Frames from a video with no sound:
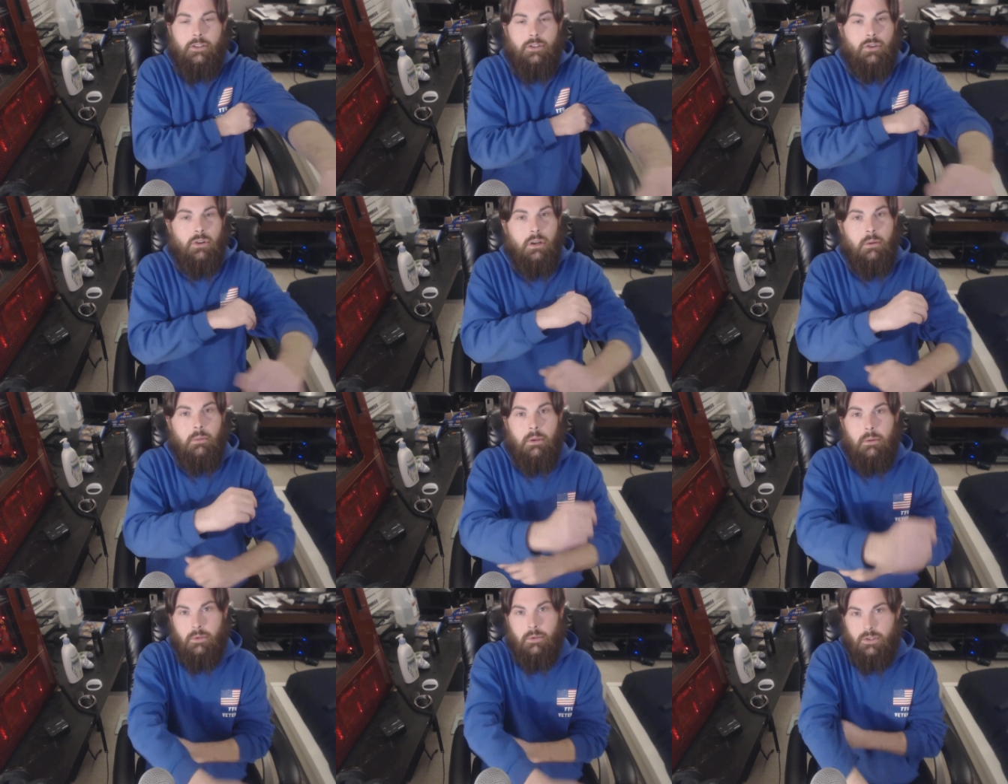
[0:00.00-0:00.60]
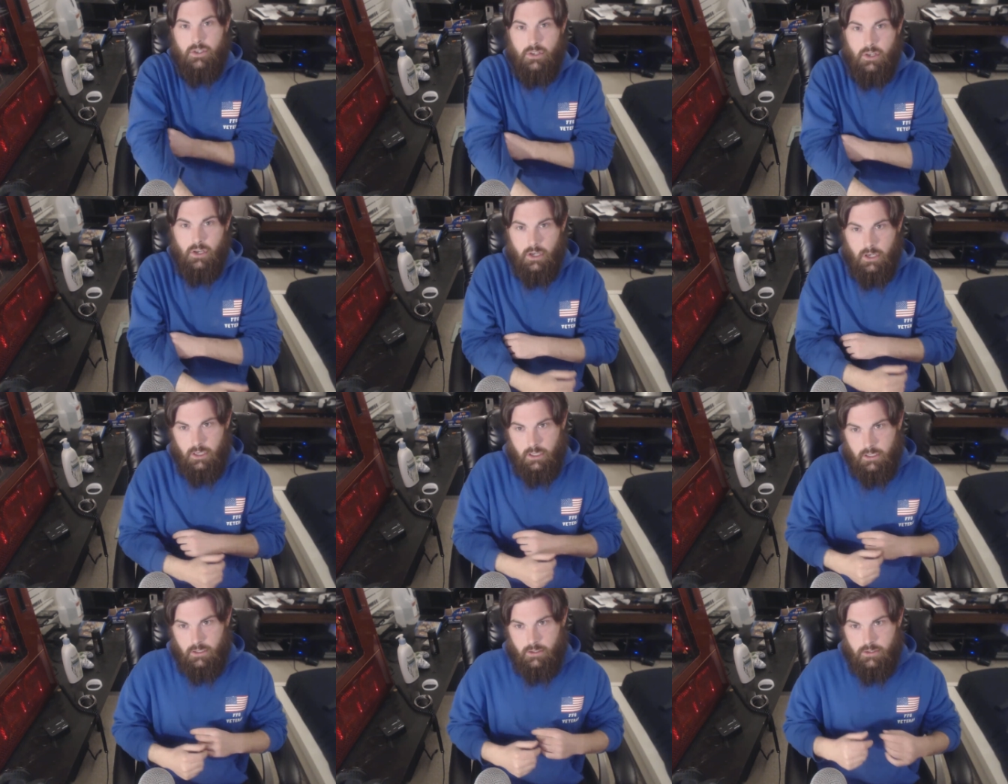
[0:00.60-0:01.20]
streaming
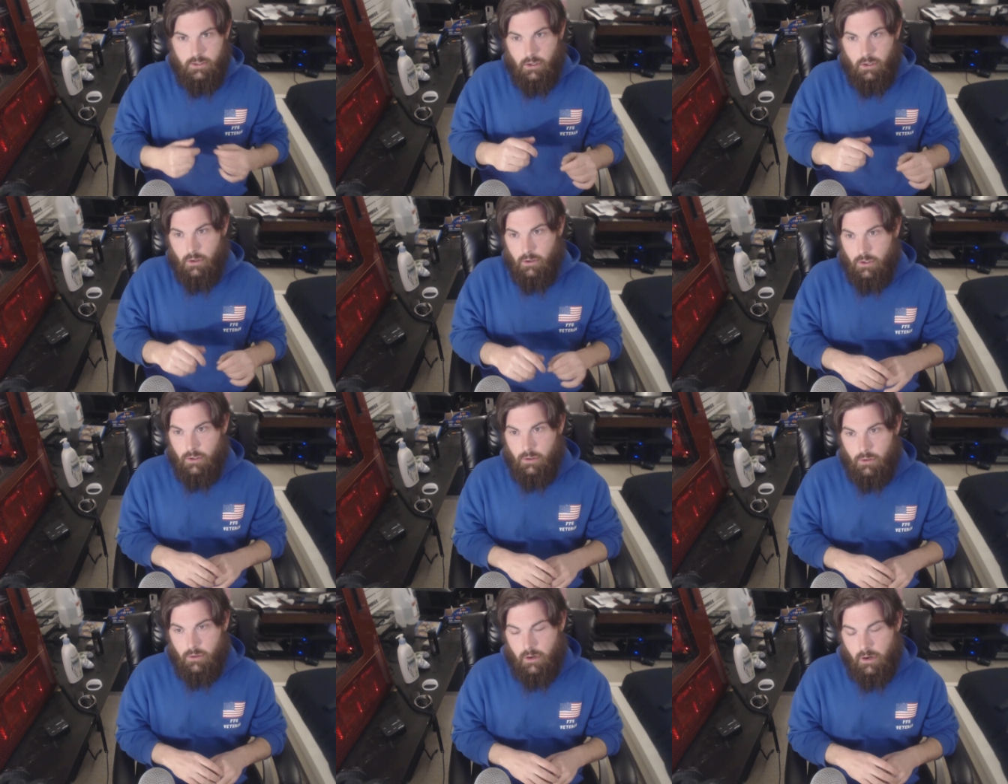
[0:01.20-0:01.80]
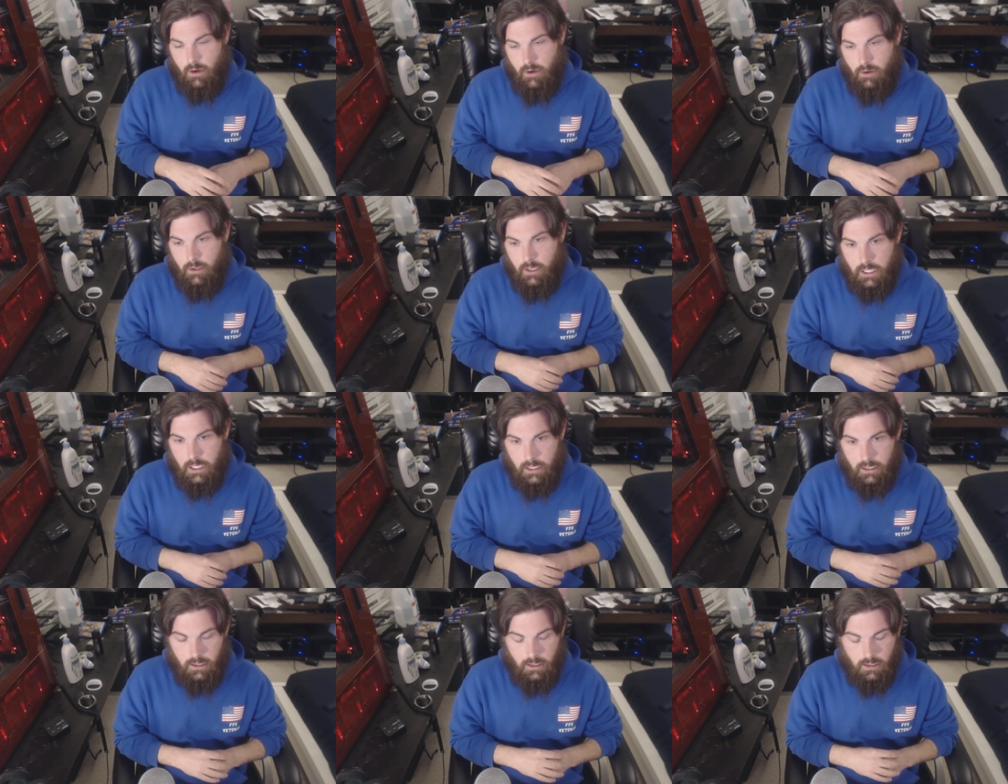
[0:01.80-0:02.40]
machine. So you're
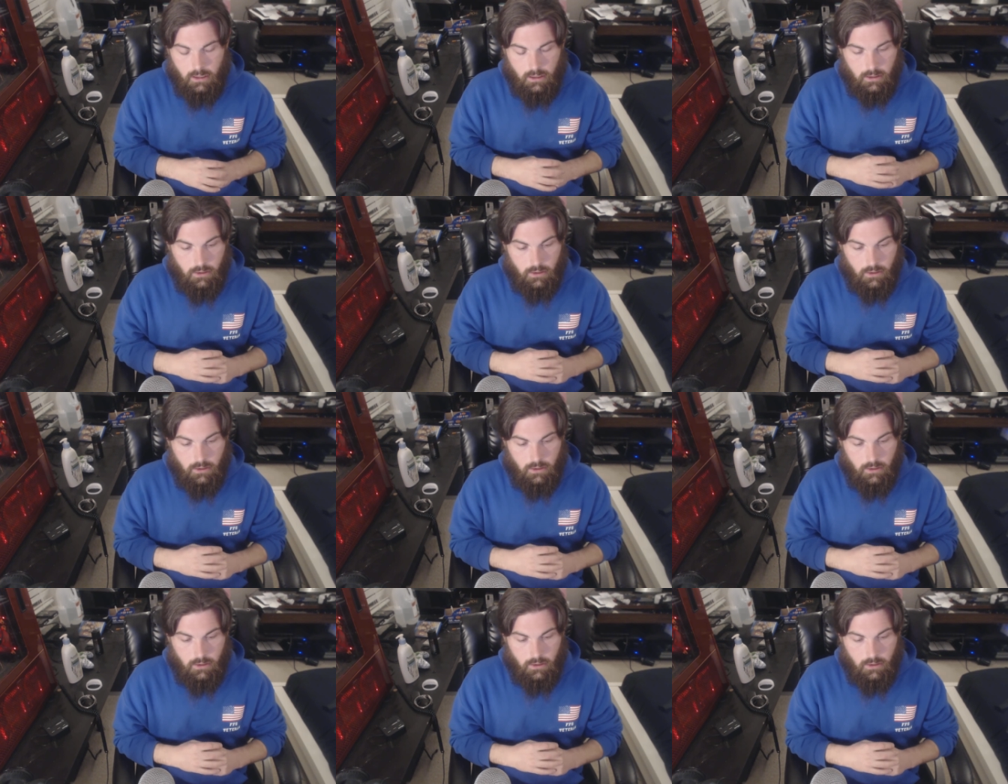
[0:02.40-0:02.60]
going